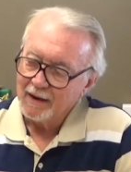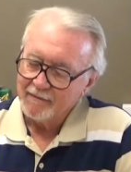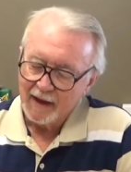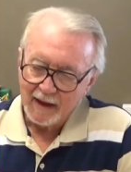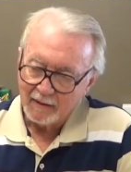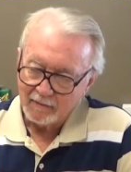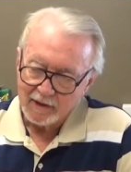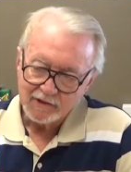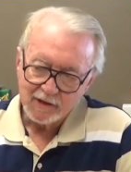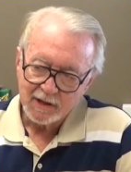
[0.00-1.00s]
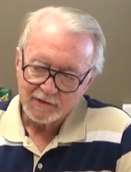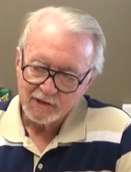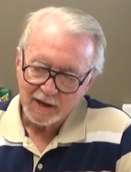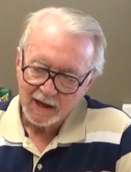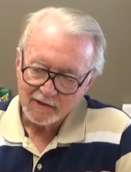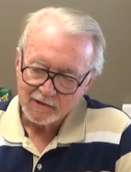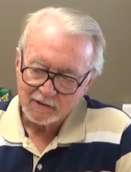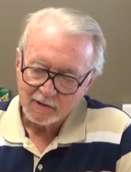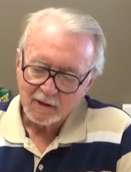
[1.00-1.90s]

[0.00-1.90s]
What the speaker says: of outreach and education.